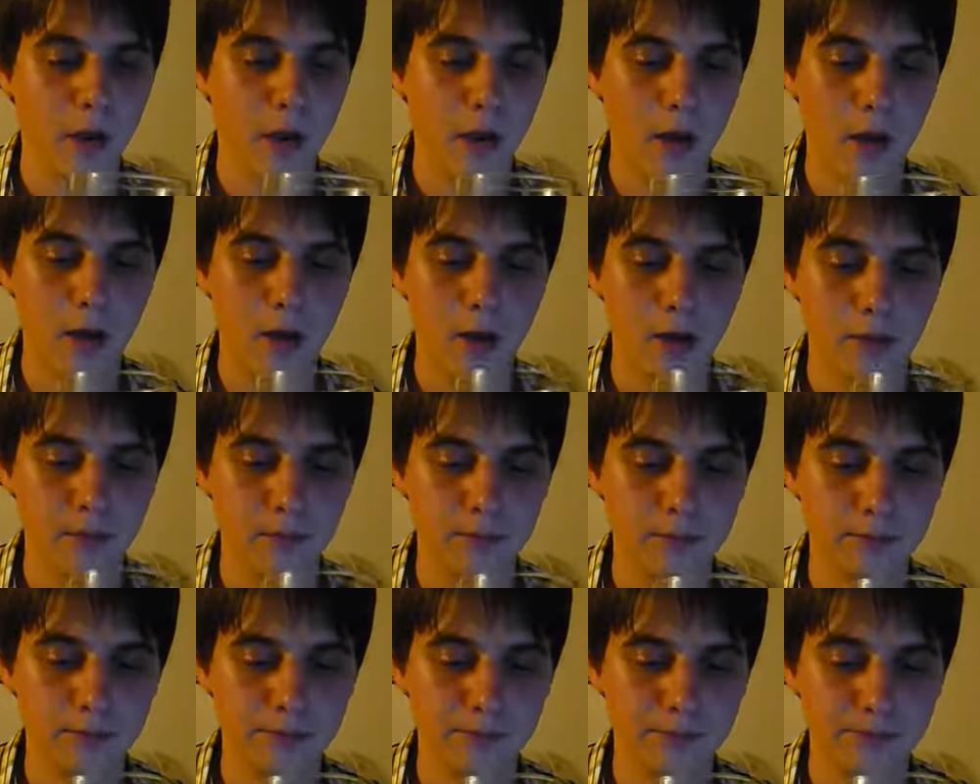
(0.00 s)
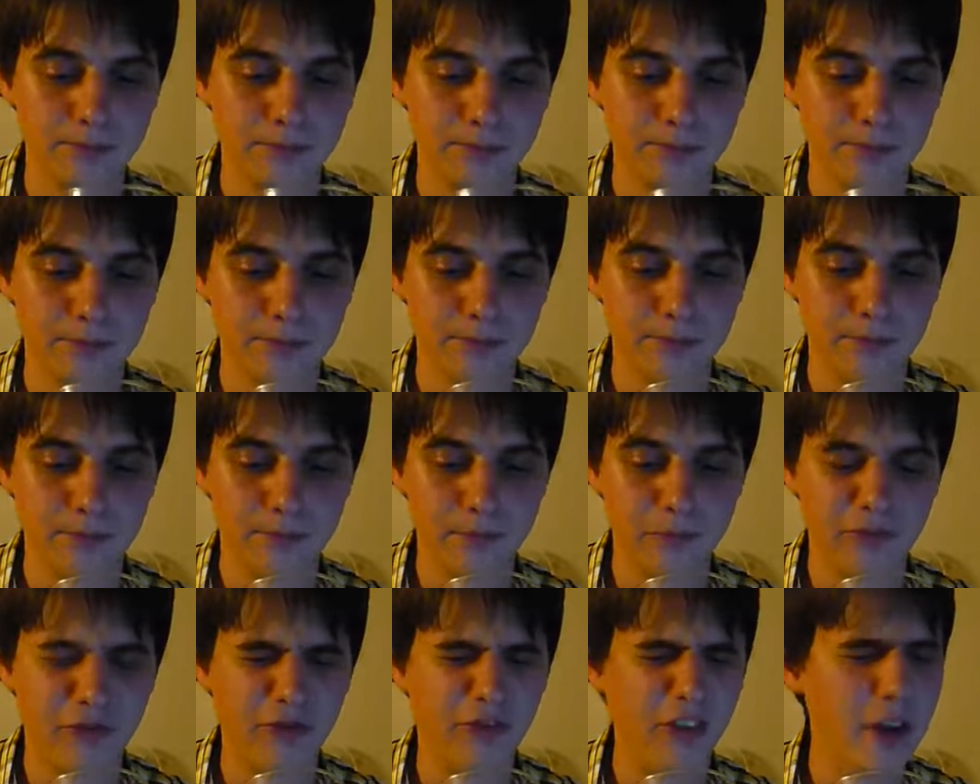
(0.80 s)

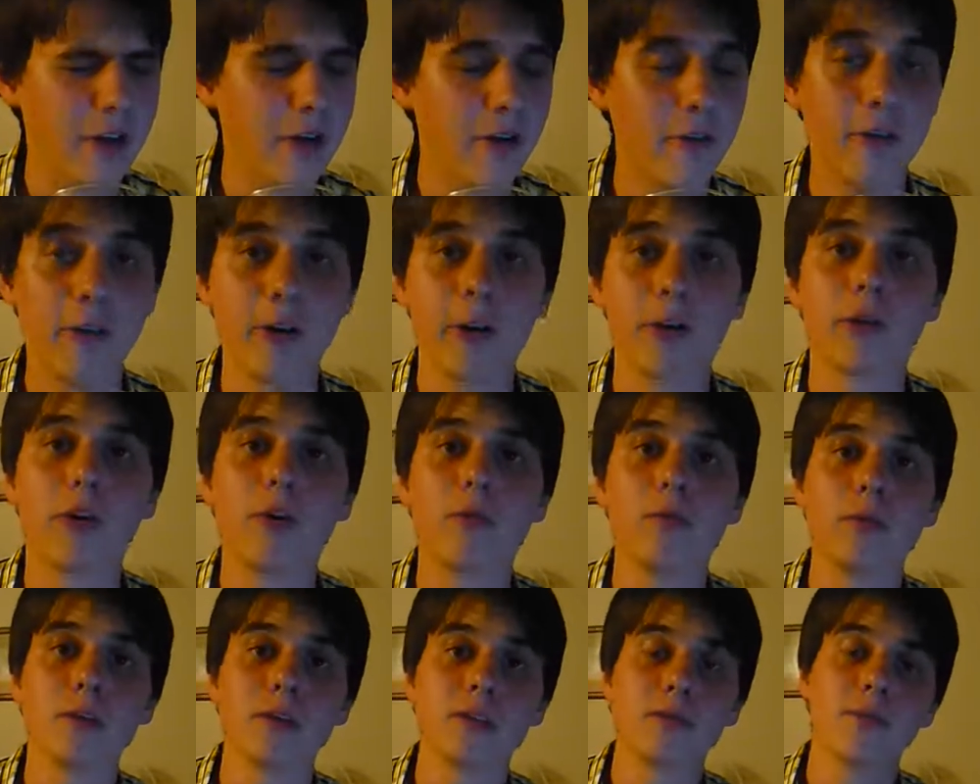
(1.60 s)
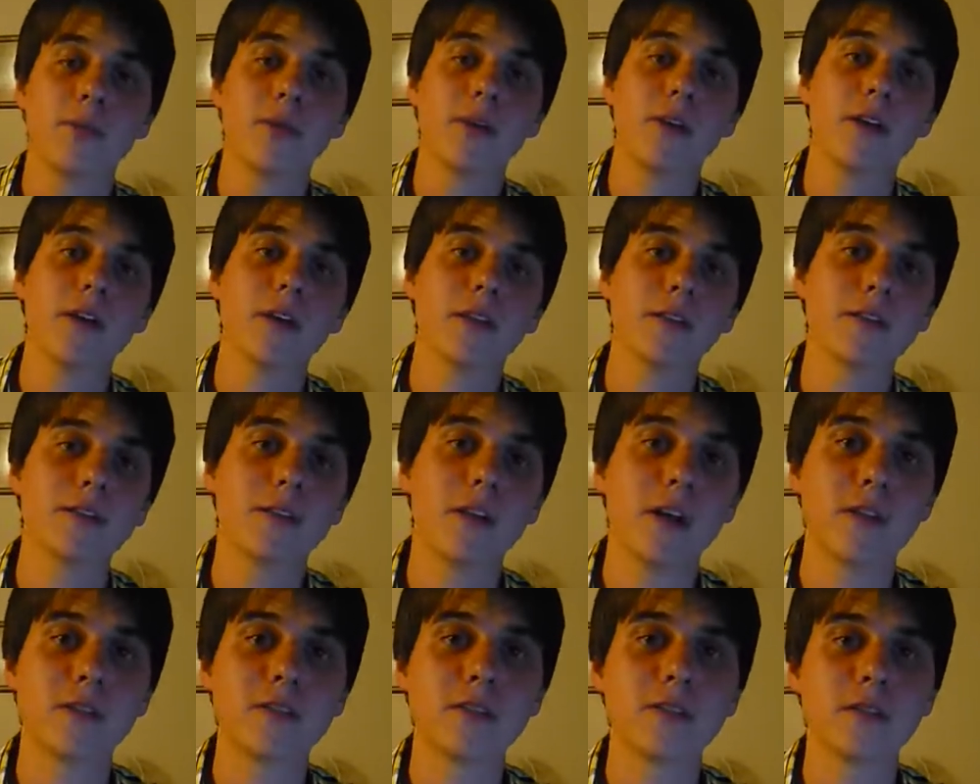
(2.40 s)
Very, very complex beer.
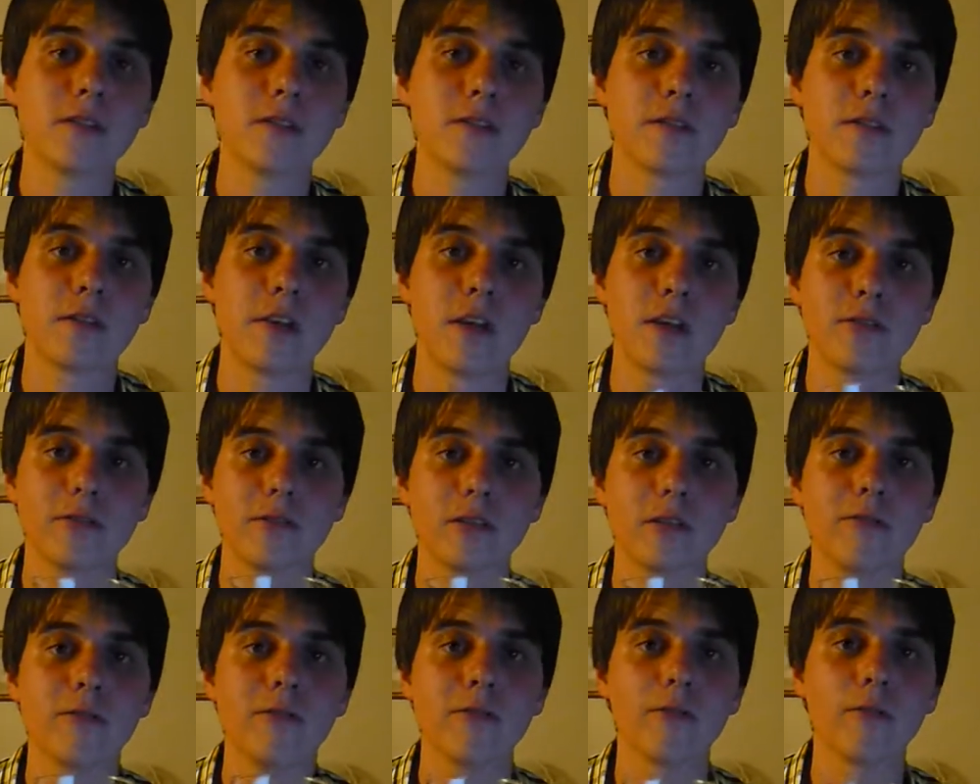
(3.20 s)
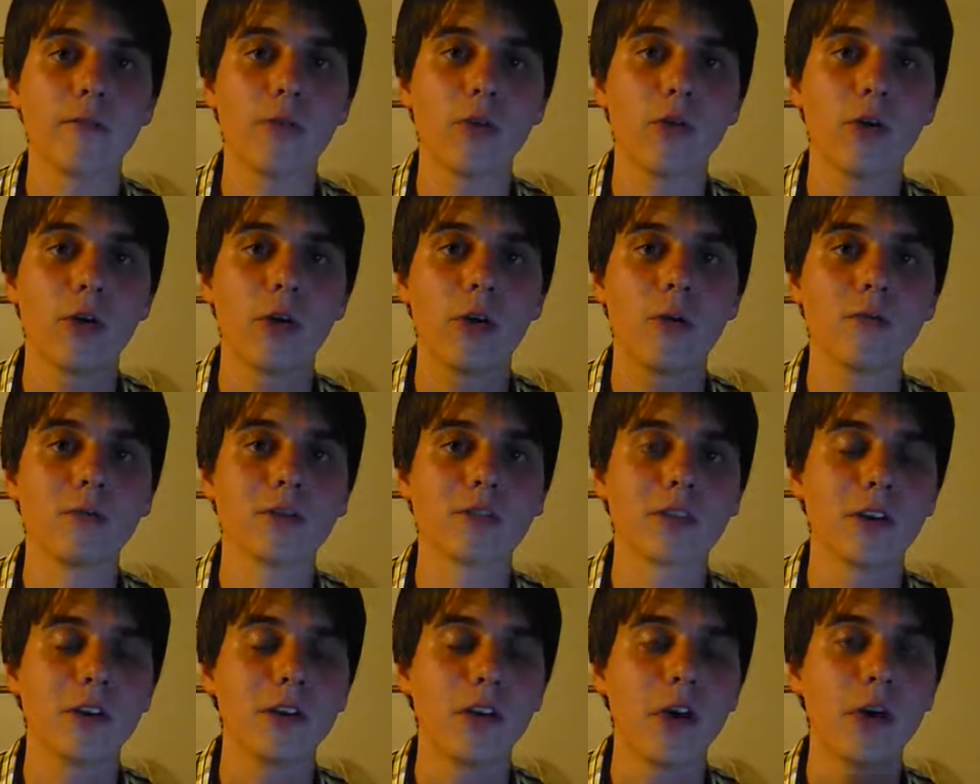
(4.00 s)
Starts getting even more
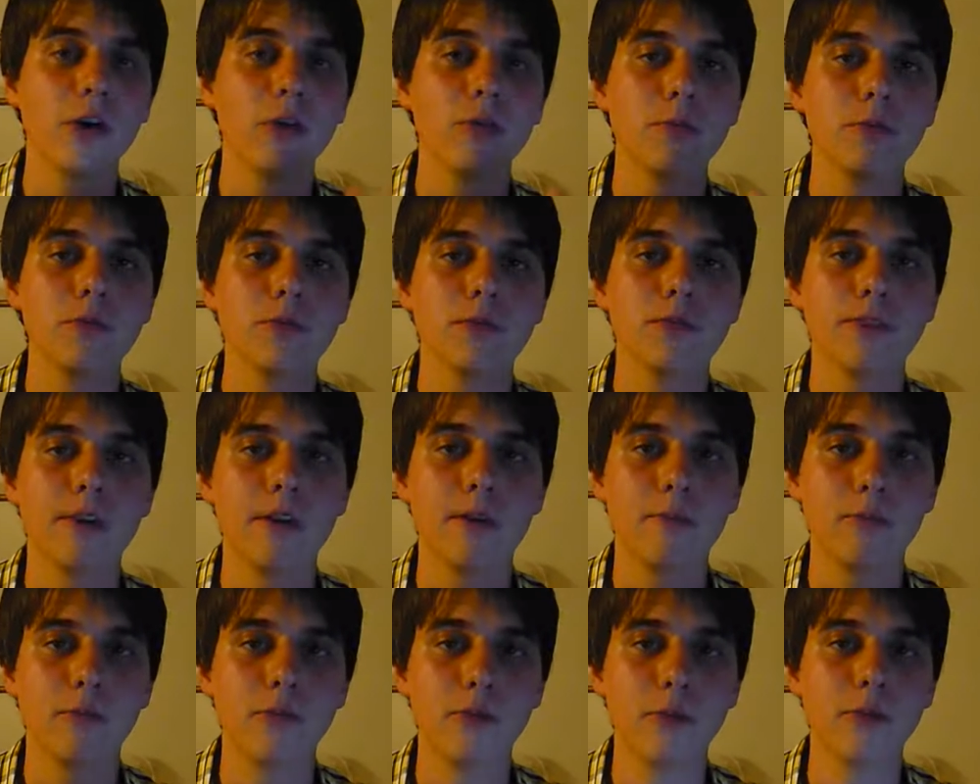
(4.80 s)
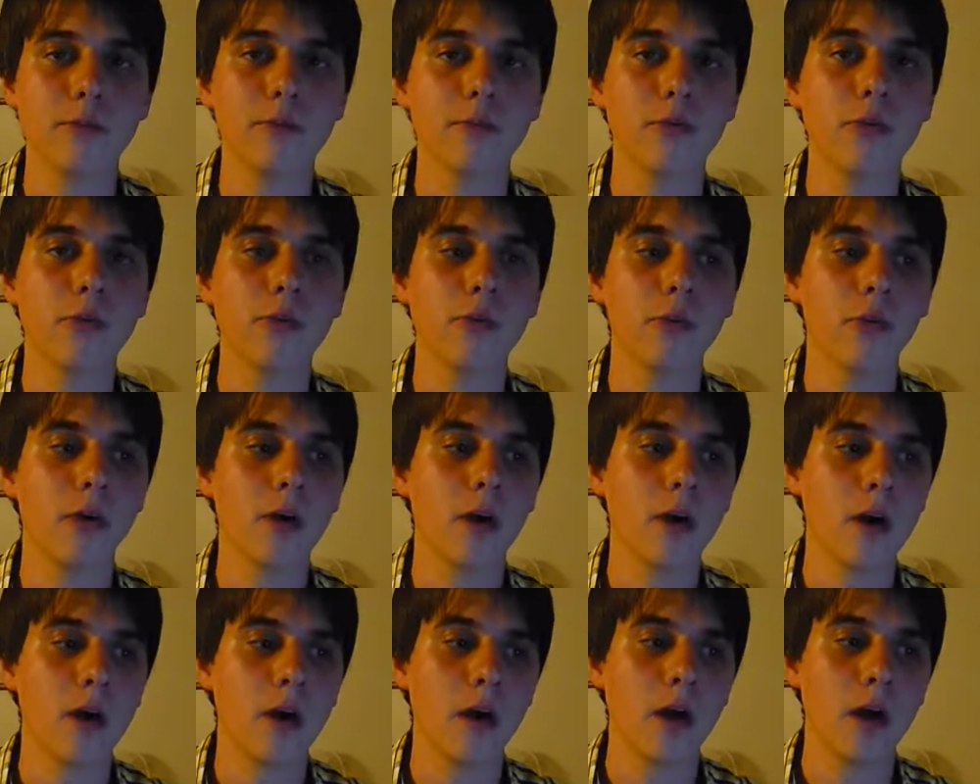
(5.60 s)
complex, kind of opens up with more
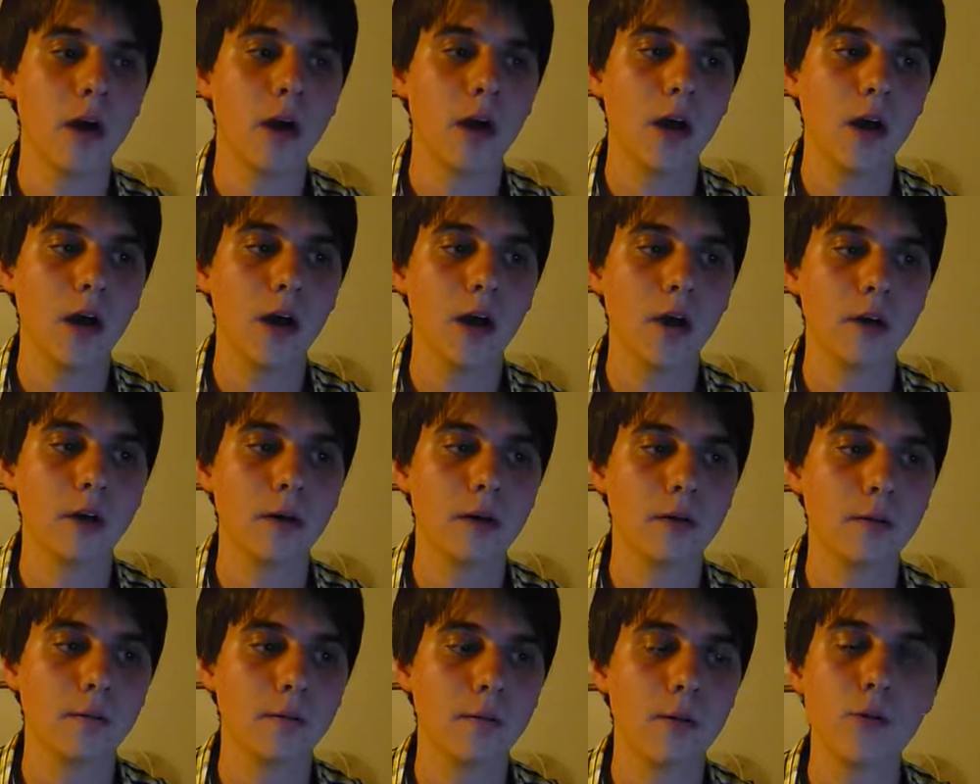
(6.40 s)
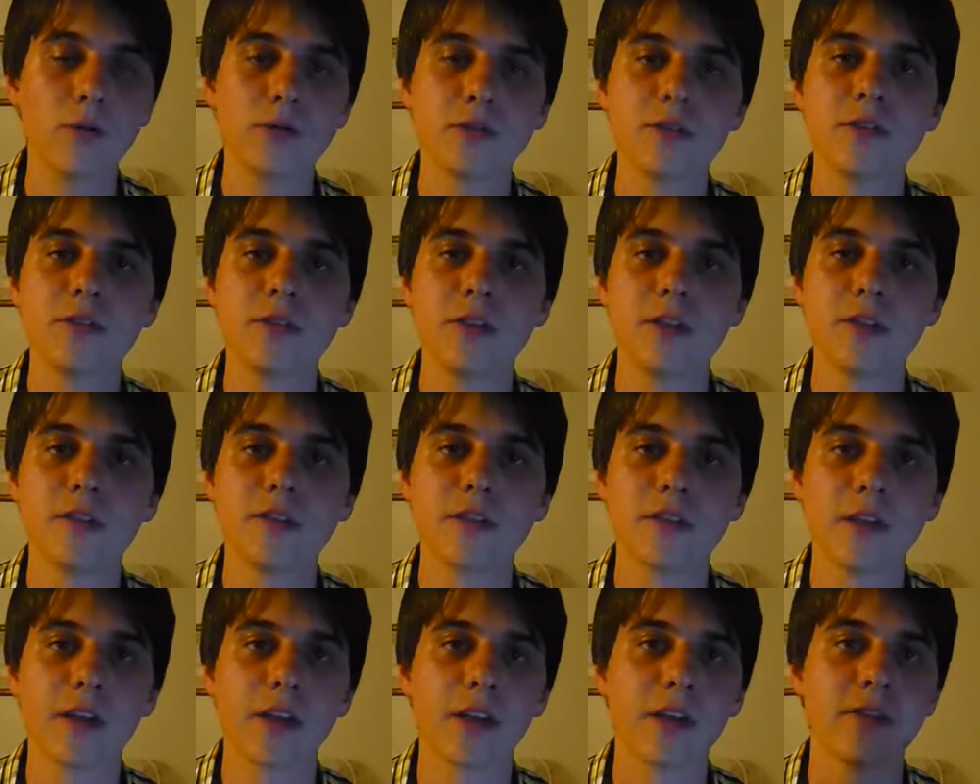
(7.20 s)
maltiness,
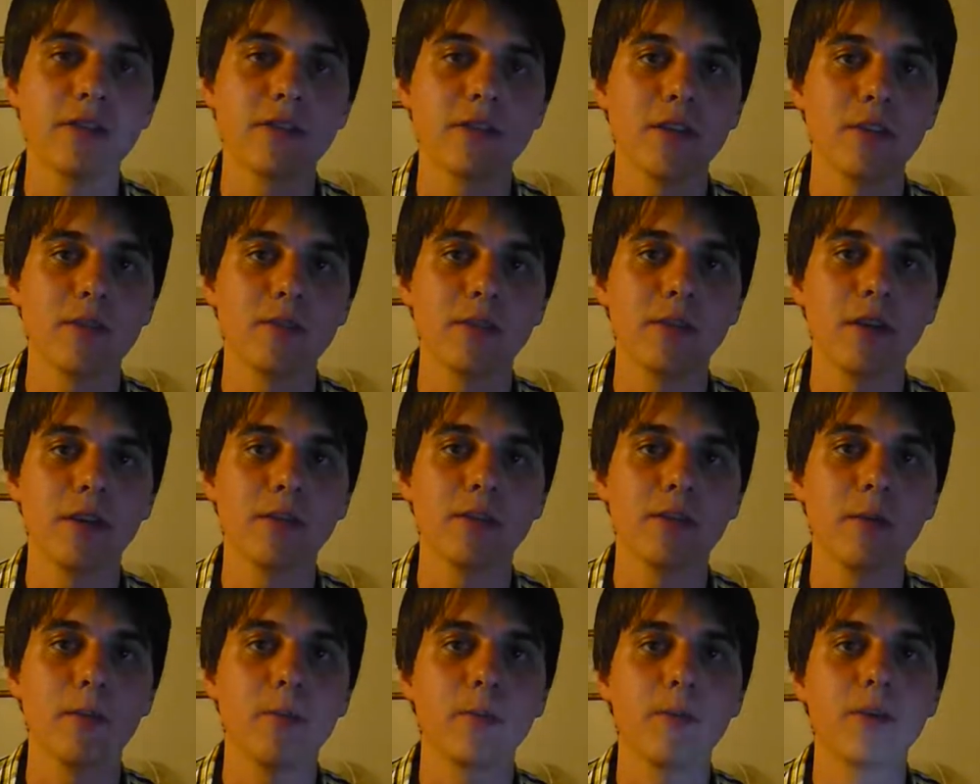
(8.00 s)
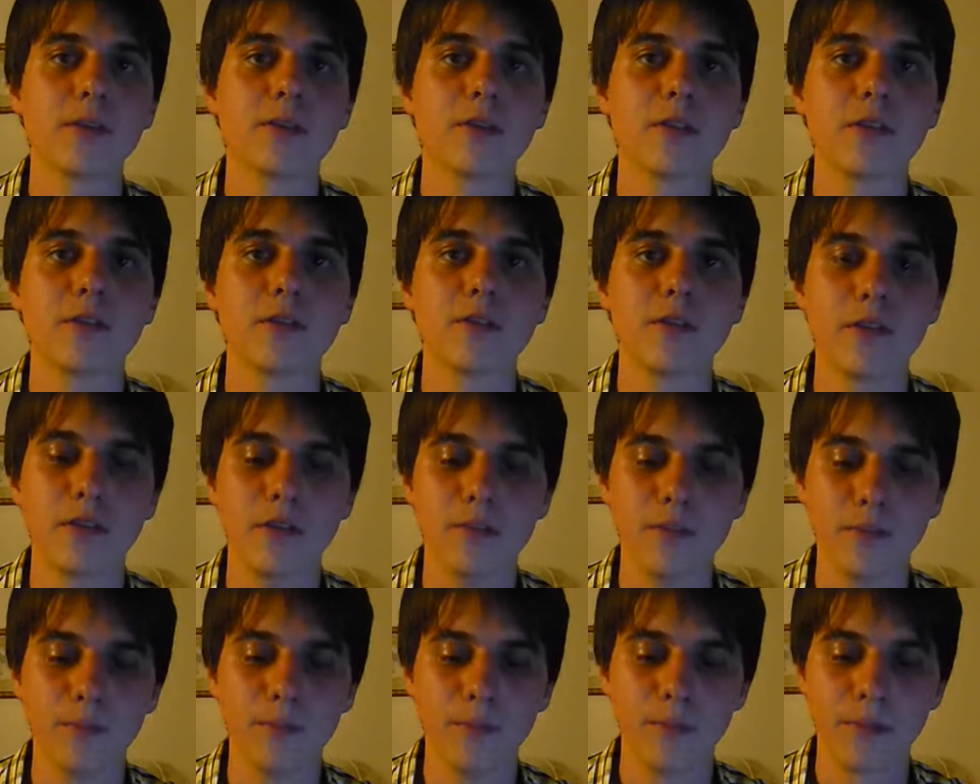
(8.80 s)
and I guess that get that
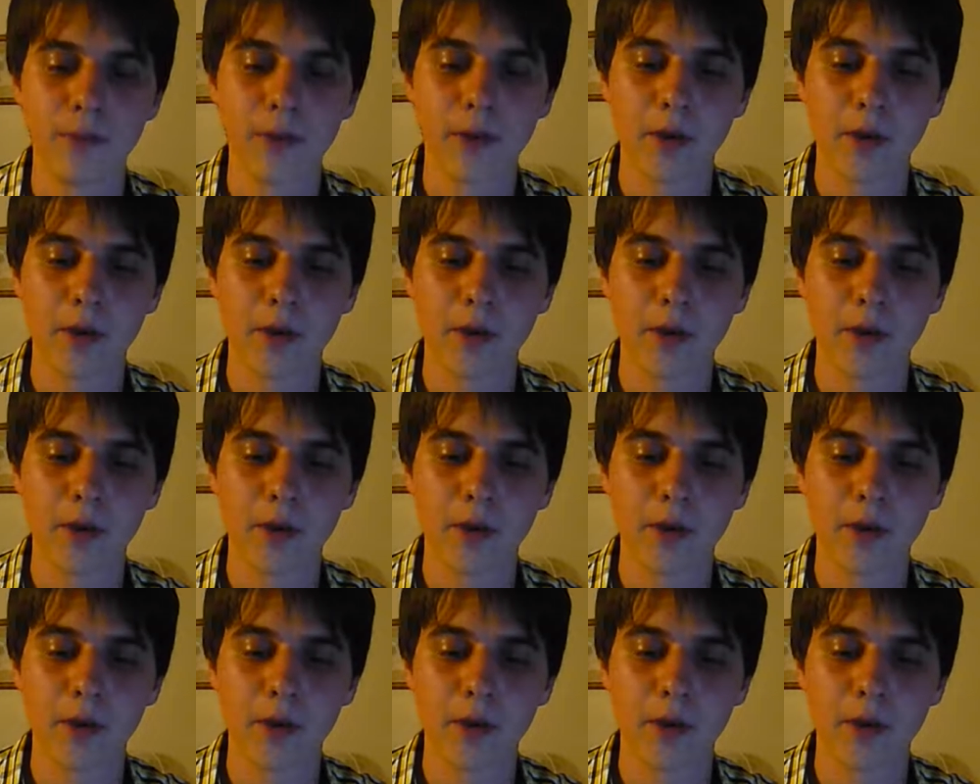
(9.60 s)
biscuity